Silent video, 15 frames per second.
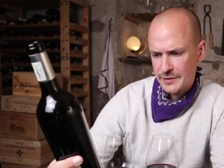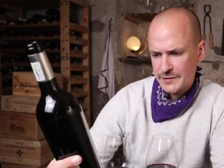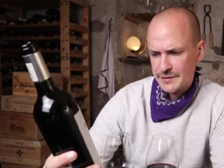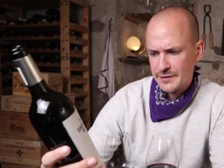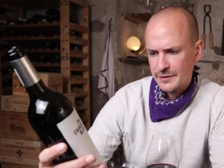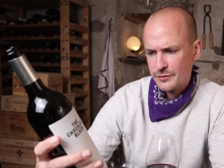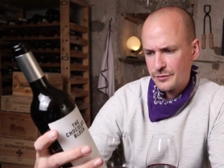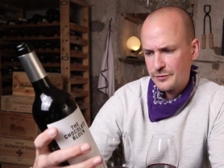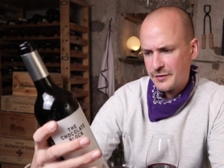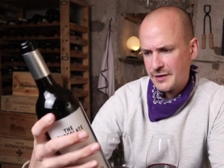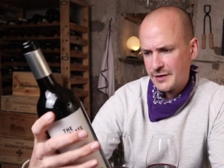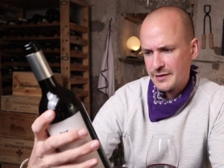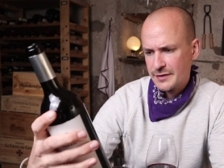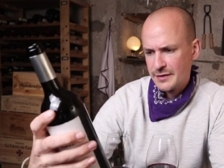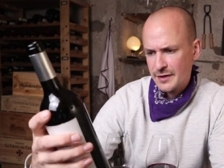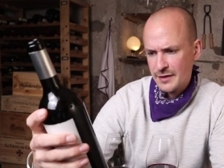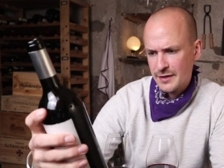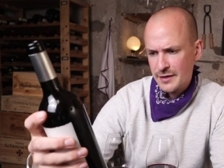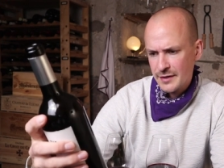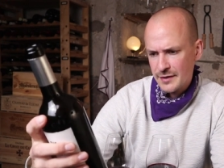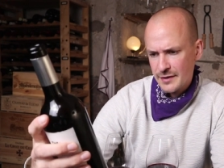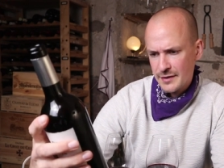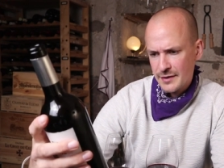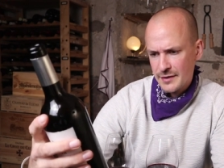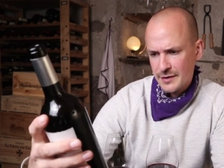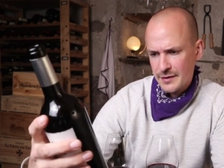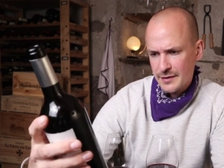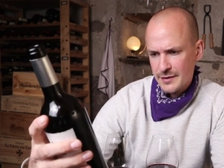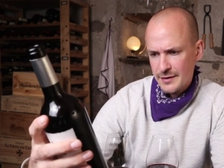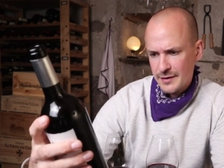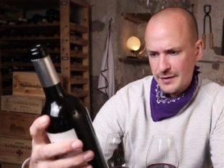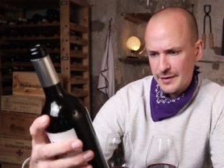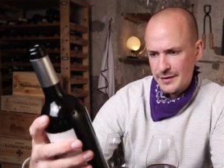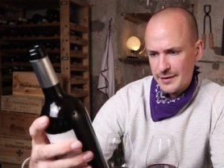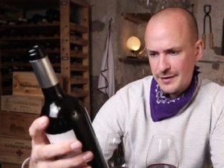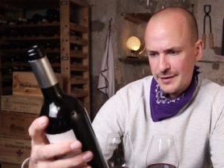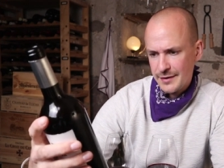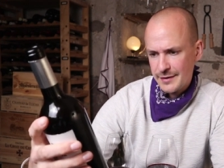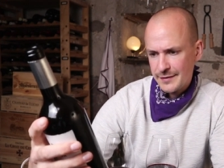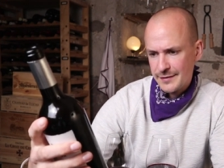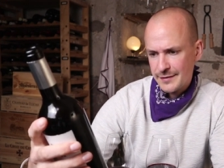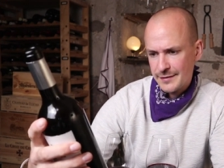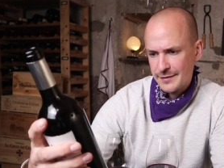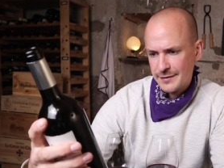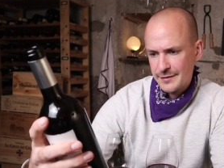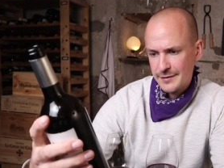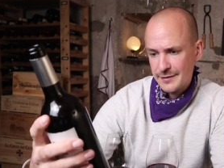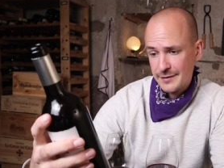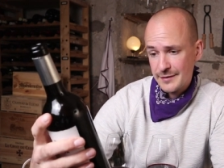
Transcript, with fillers: what's the cuvée? It is